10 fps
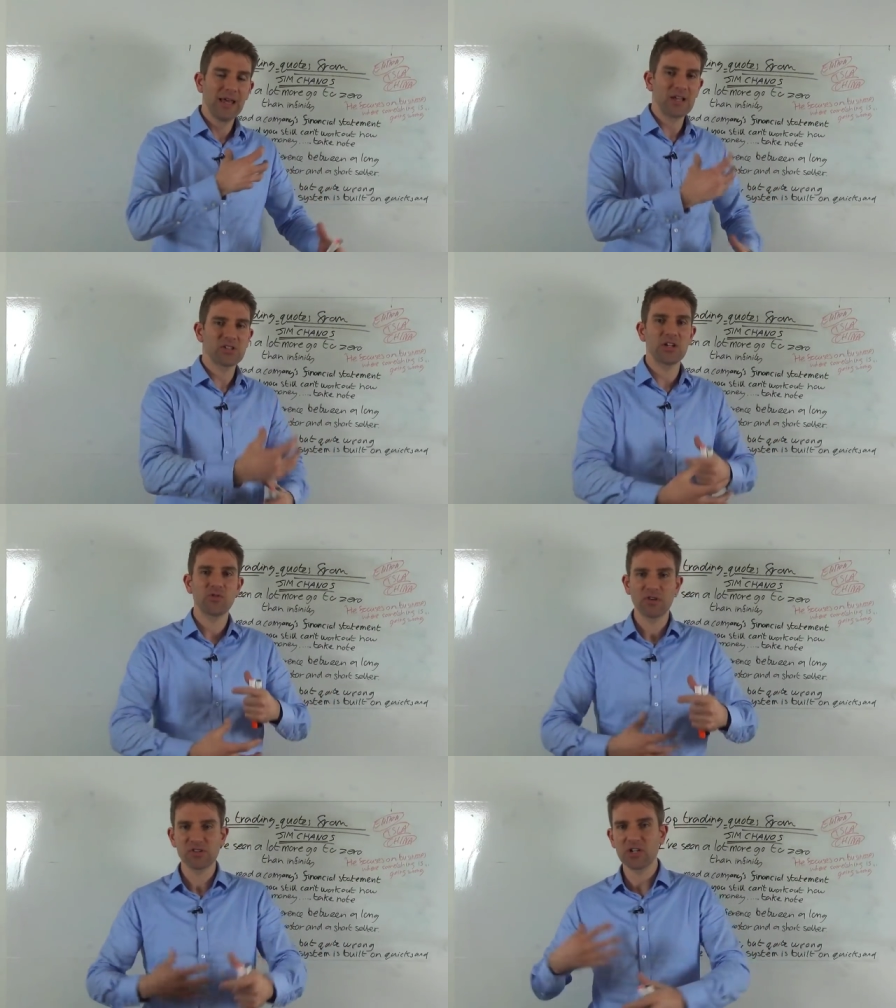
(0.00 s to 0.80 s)

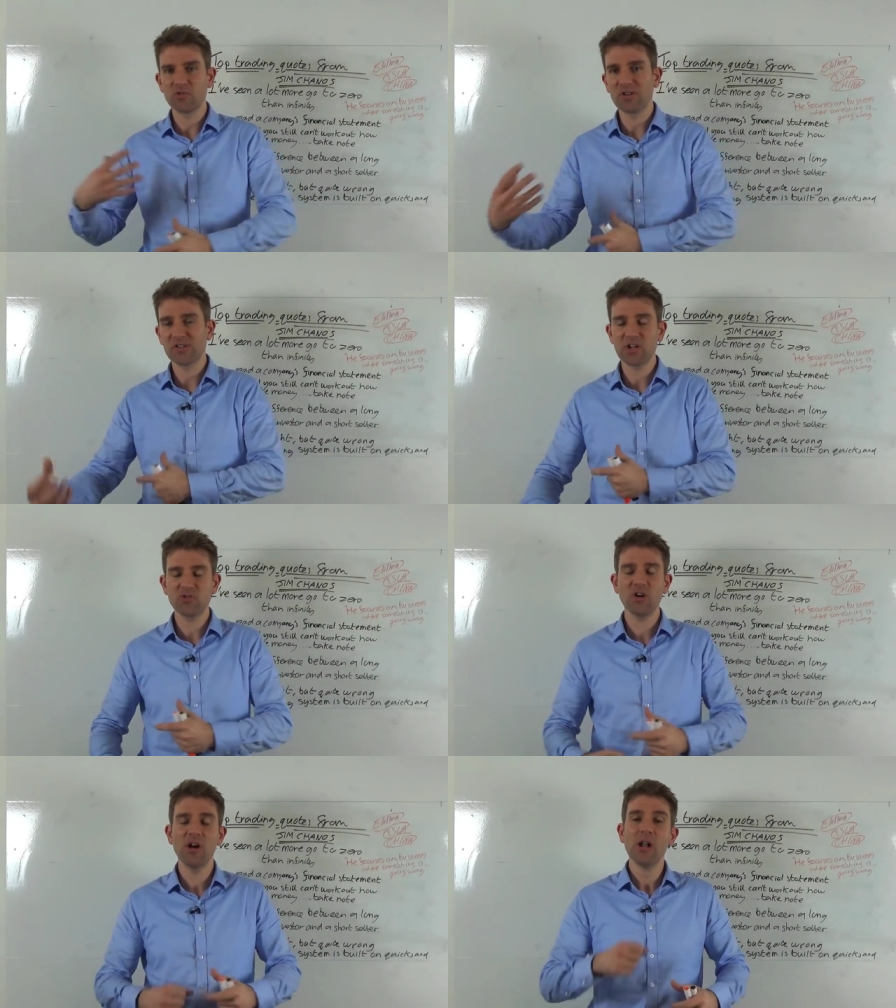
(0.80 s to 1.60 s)
etc., etc.,
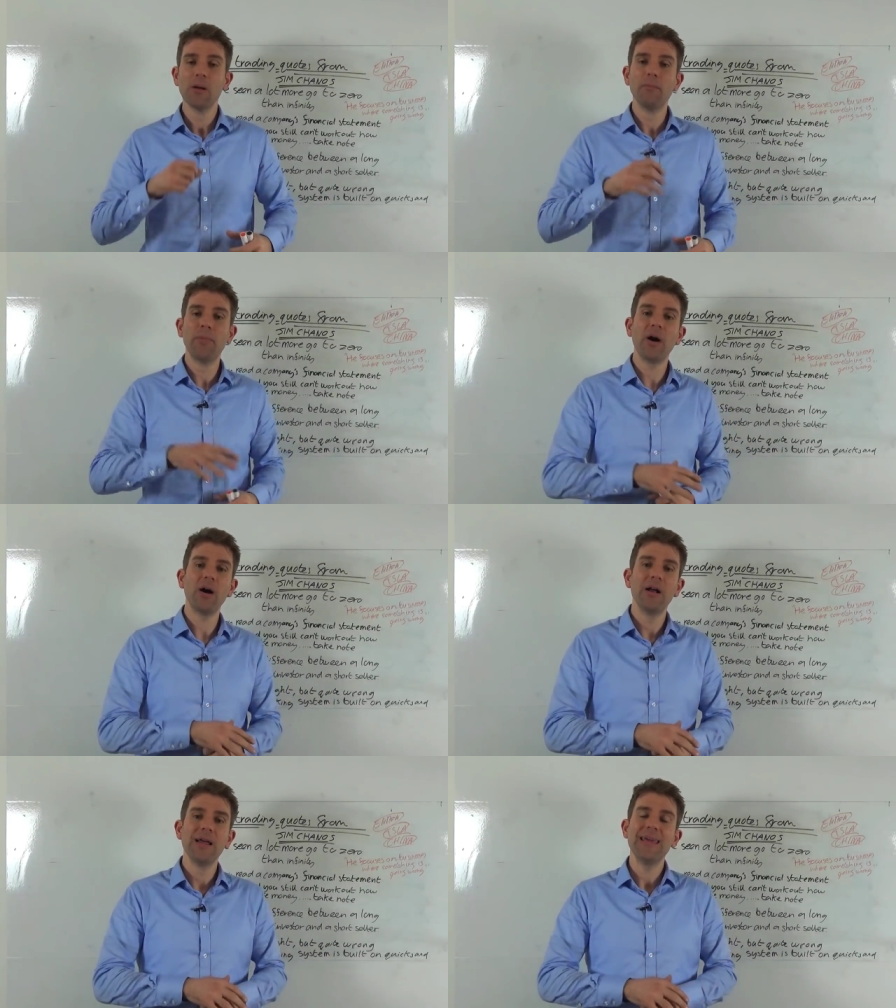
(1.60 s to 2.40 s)
etc.,
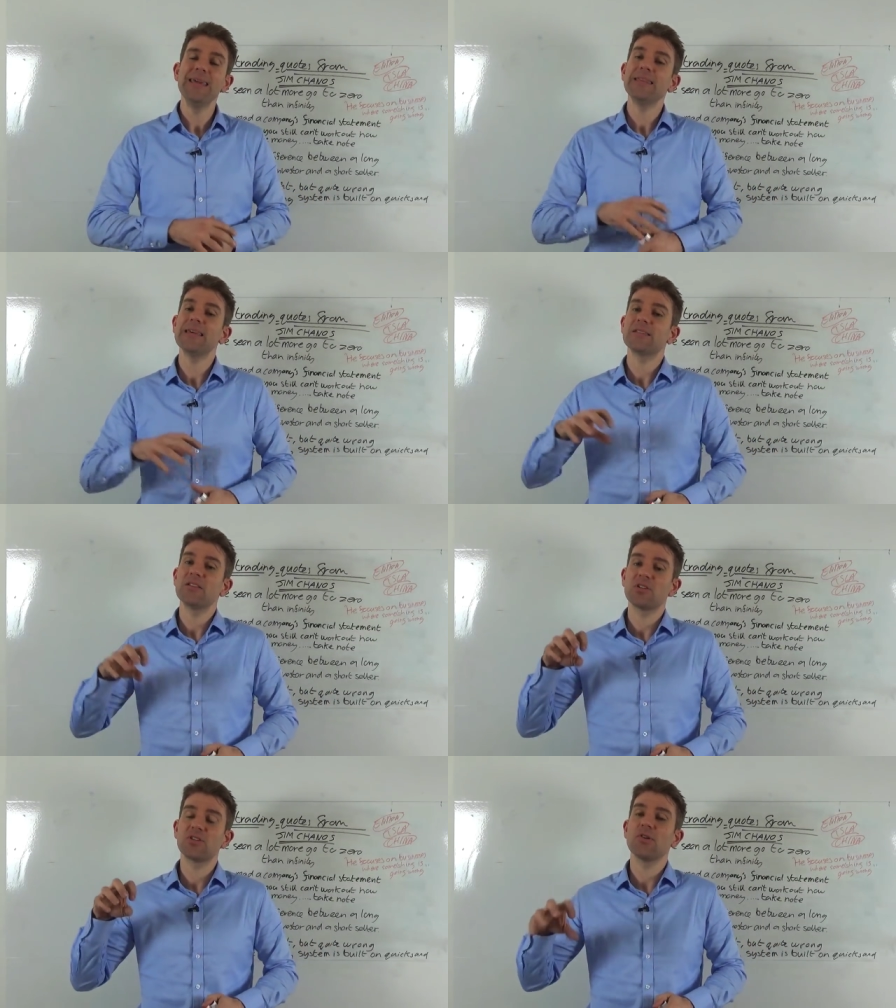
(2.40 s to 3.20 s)
but he thinks
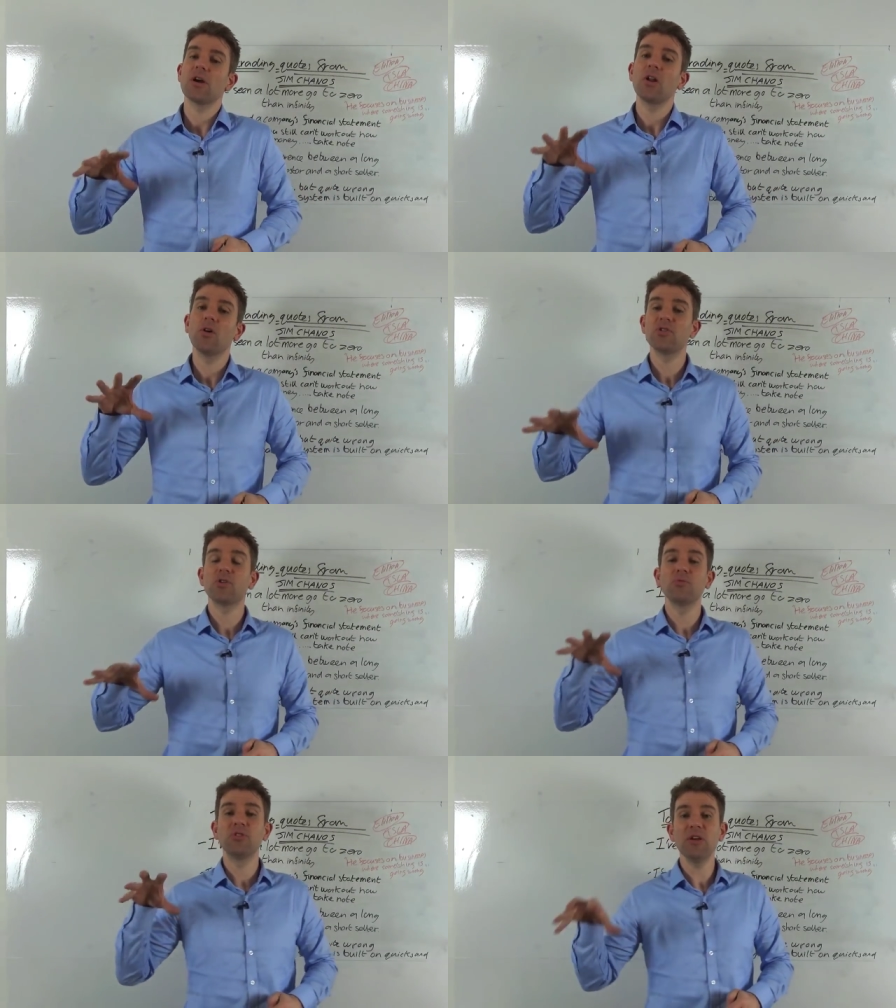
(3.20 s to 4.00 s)
there's a
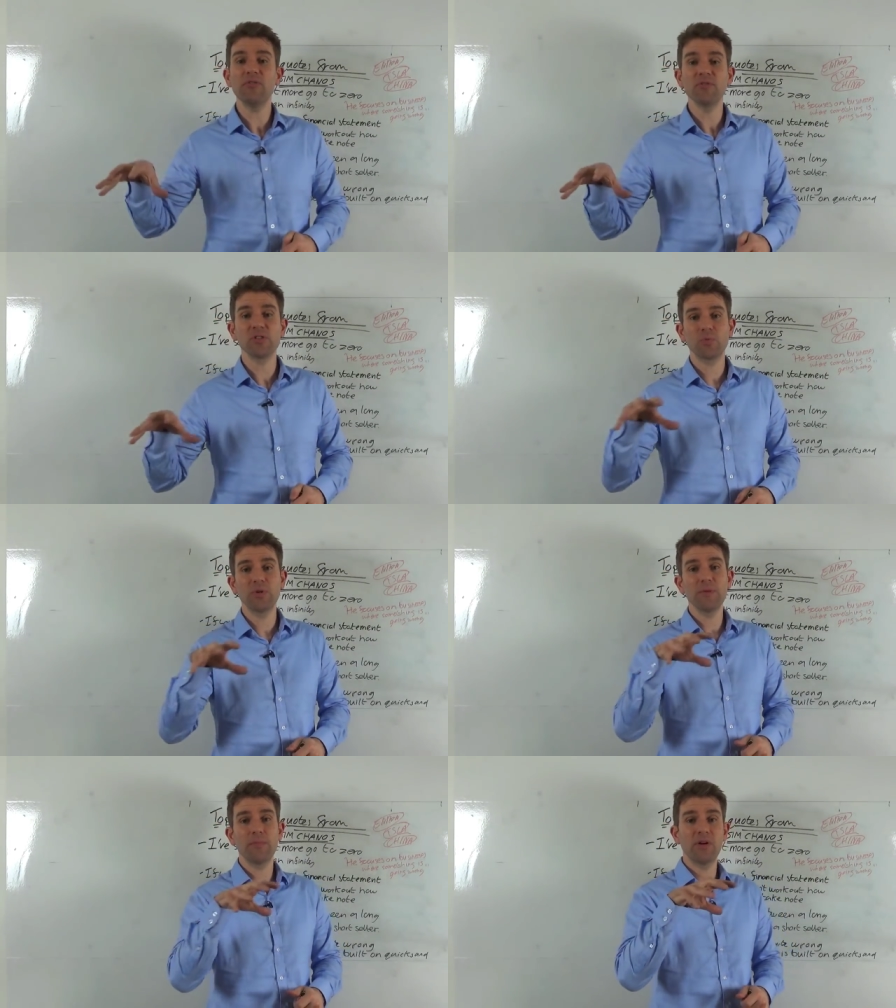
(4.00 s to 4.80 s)
psychological difference
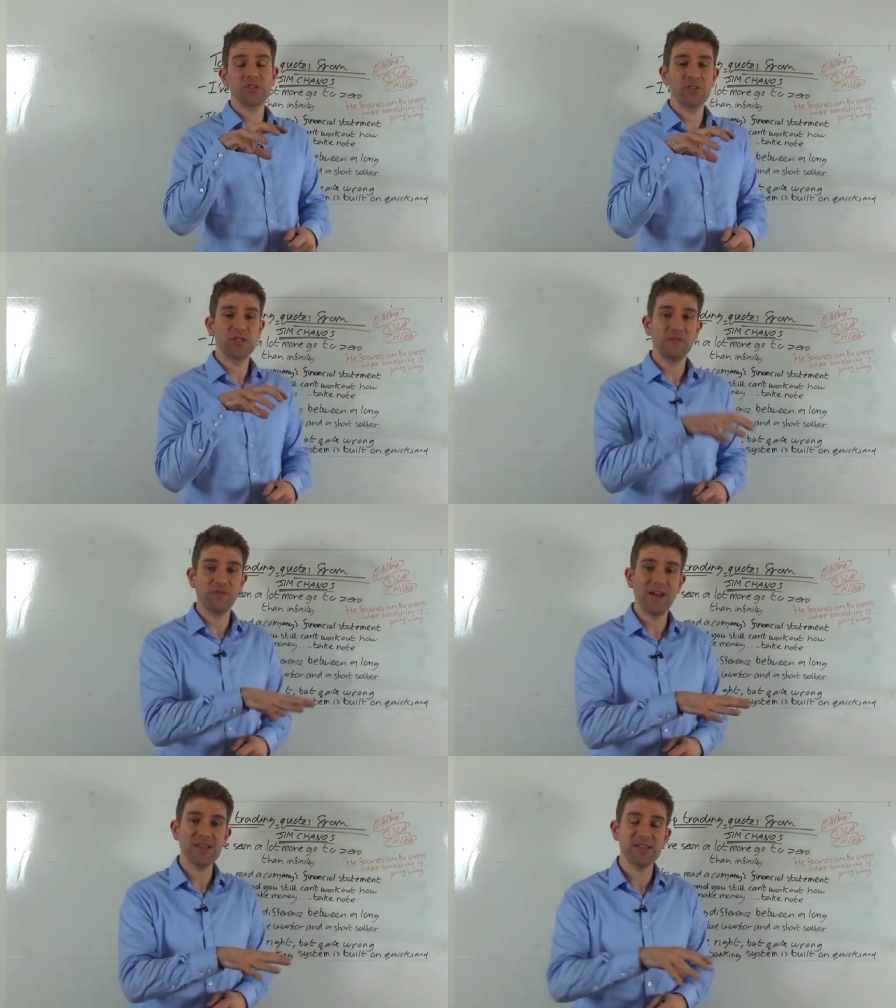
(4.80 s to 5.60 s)
between the person that's
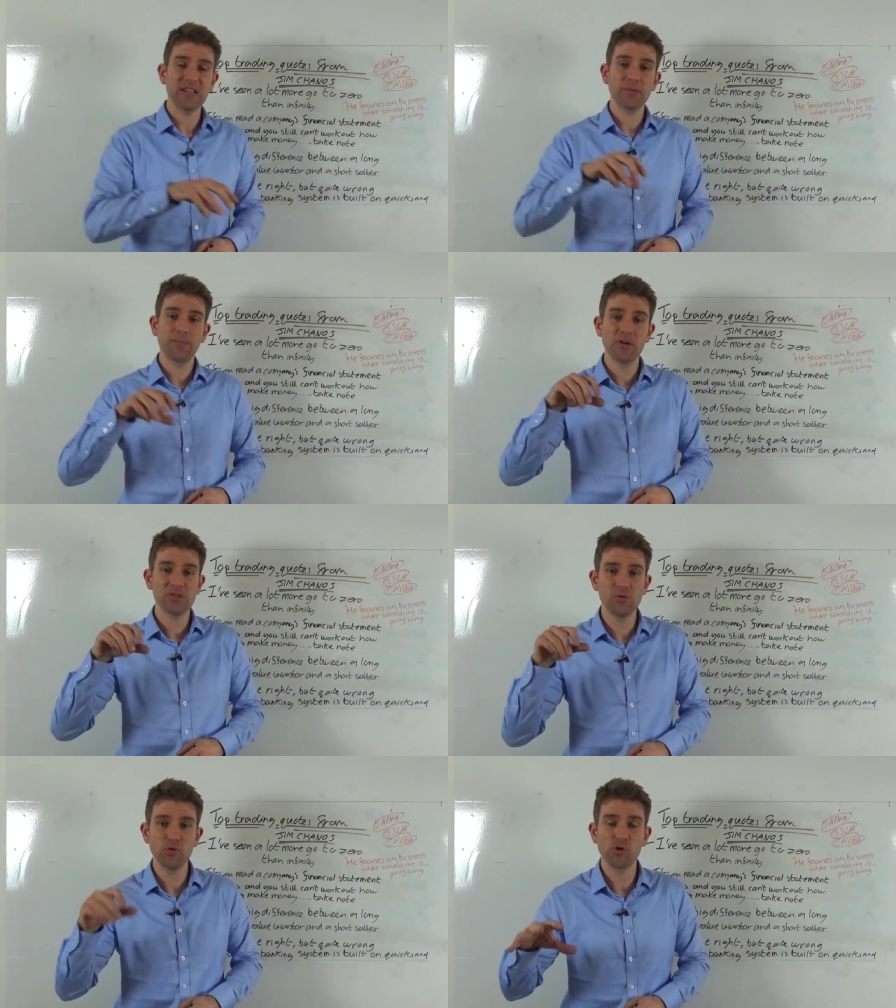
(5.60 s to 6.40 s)
investing and the
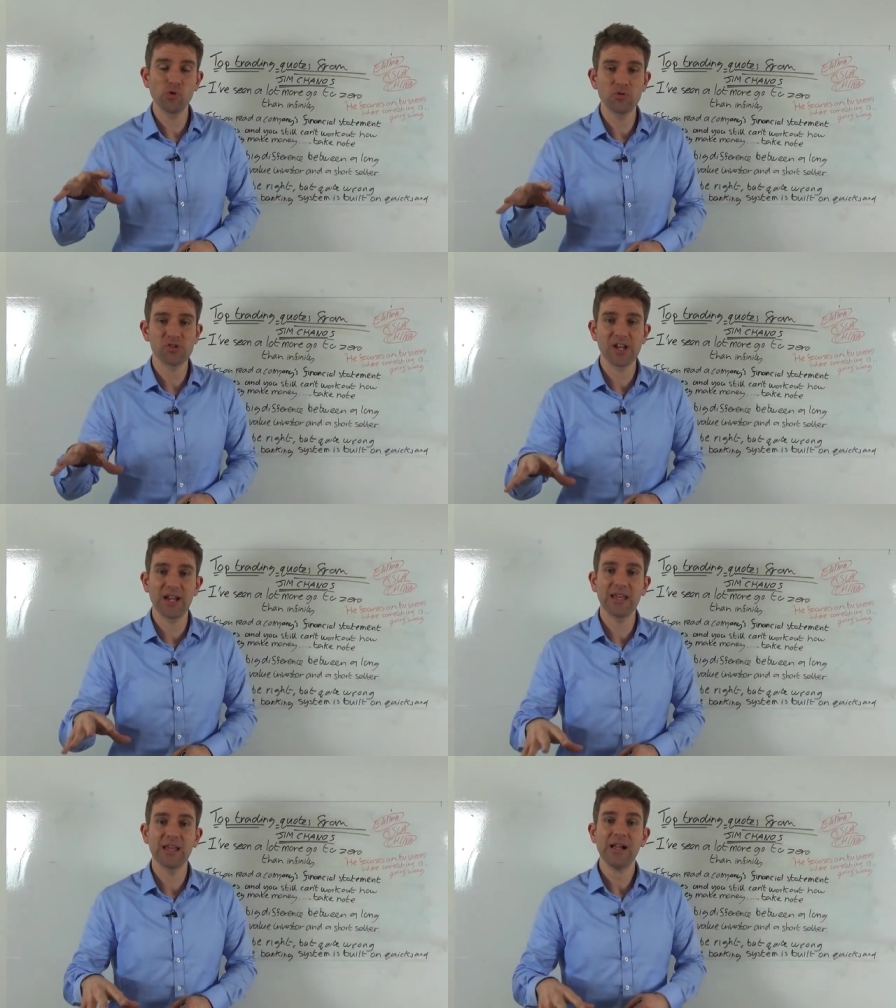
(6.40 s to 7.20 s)
person who's short selling,